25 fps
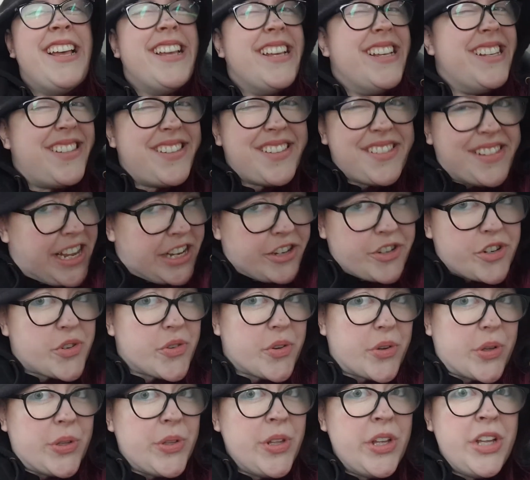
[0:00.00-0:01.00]

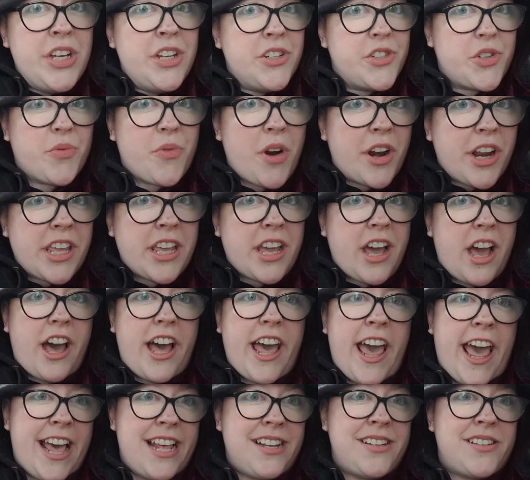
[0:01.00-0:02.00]
essential to running a
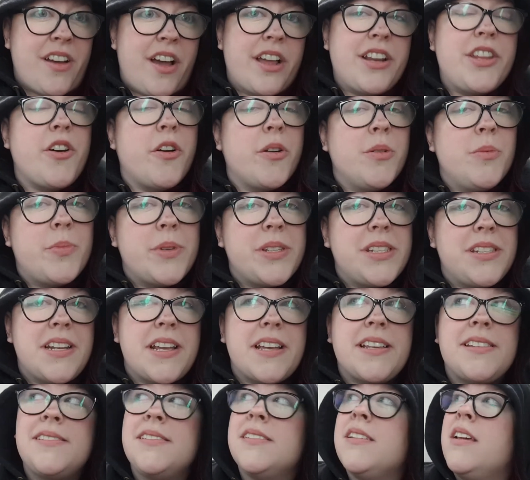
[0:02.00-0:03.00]
hand-dyed yarn
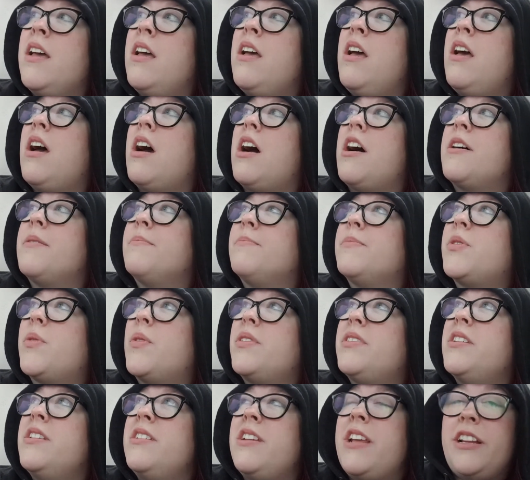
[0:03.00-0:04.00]
business, so
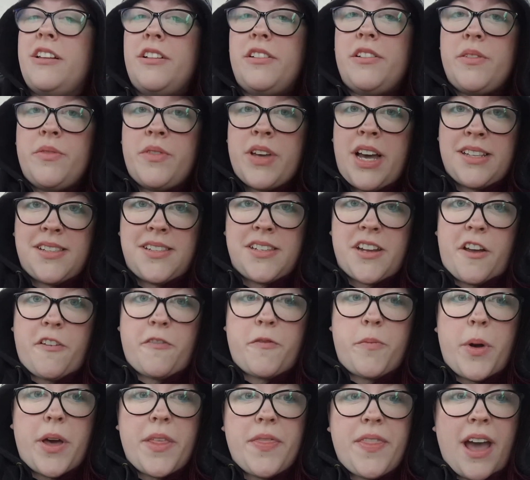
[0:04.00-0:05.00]
I didn't include that
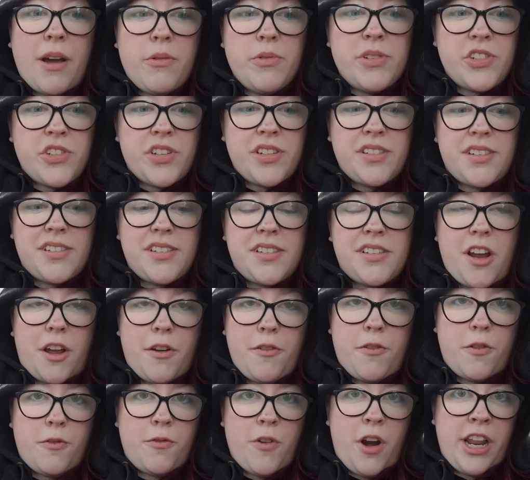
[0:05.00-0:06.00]
stuff. But that was just the
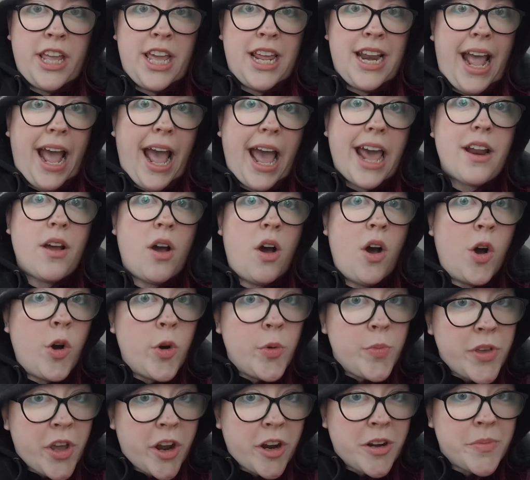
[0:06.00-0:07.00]
stuff of running an
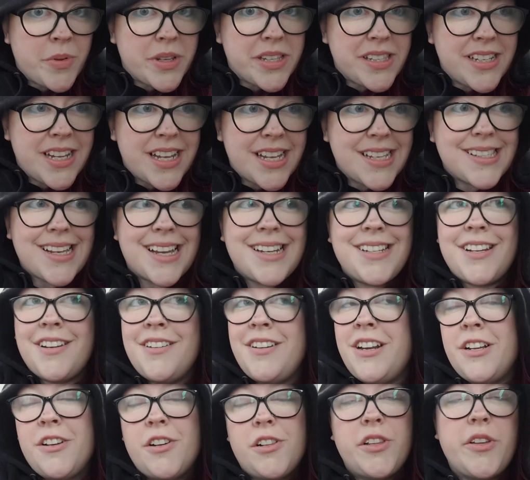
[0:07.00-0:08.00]
at-home yarn business. I
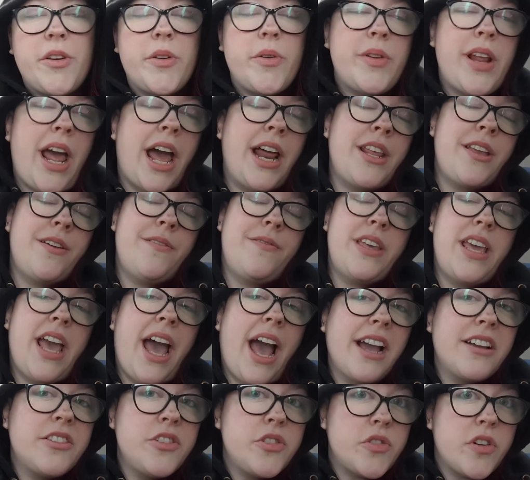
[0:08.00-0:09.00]
didn't include any of the
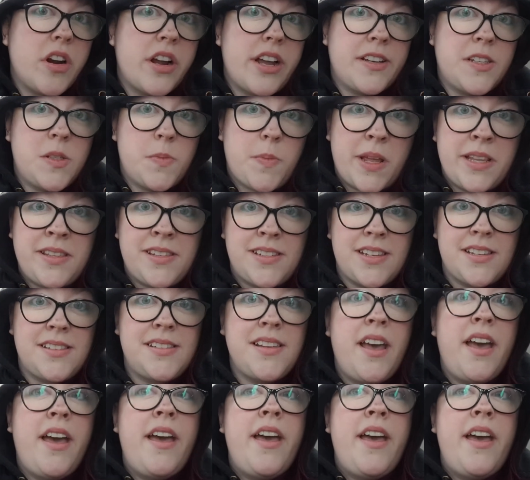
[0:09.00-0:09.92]
extra expenses